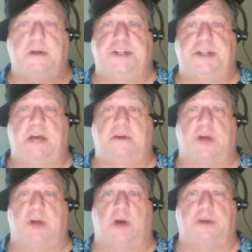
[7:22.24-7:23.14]
understand
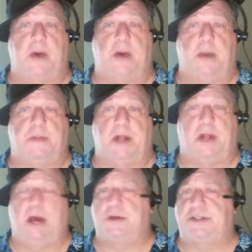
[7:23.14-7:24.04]
there's also a
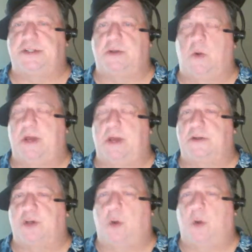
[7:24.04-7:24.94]

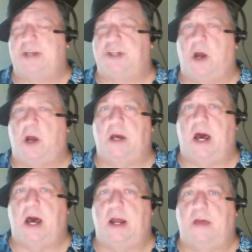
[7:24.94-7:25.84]
quick start
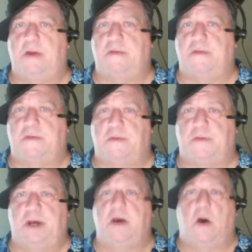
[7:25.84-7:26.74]
guide out there for
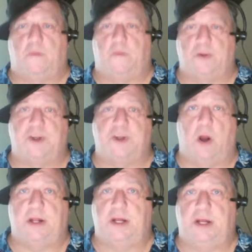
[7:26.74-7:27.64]
free for
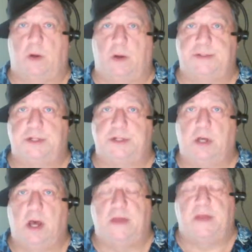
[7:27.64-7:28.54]
Scarlet Heroes
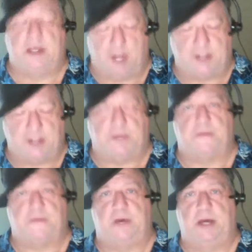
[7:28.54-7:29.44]
that's also
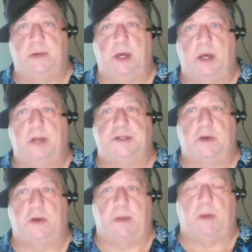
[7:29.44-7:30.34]
free.
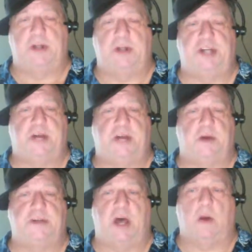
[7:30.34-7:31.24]
So you might want to check
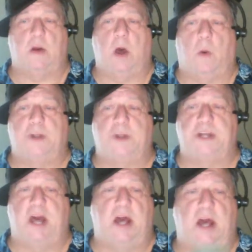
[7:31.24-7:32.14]
those out.
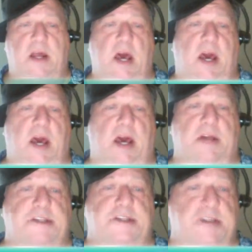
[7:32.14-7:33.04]
Once again,
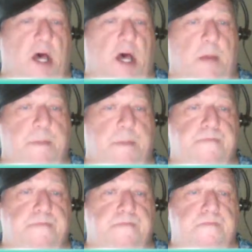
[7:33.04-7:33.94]
it's
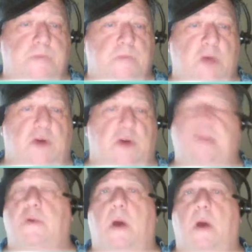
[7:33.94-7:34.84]

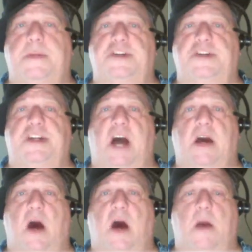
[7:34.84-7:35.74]

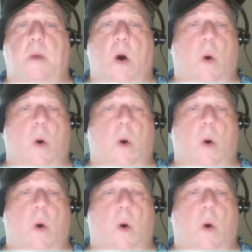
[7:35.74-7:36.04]
DriveThruRPG.com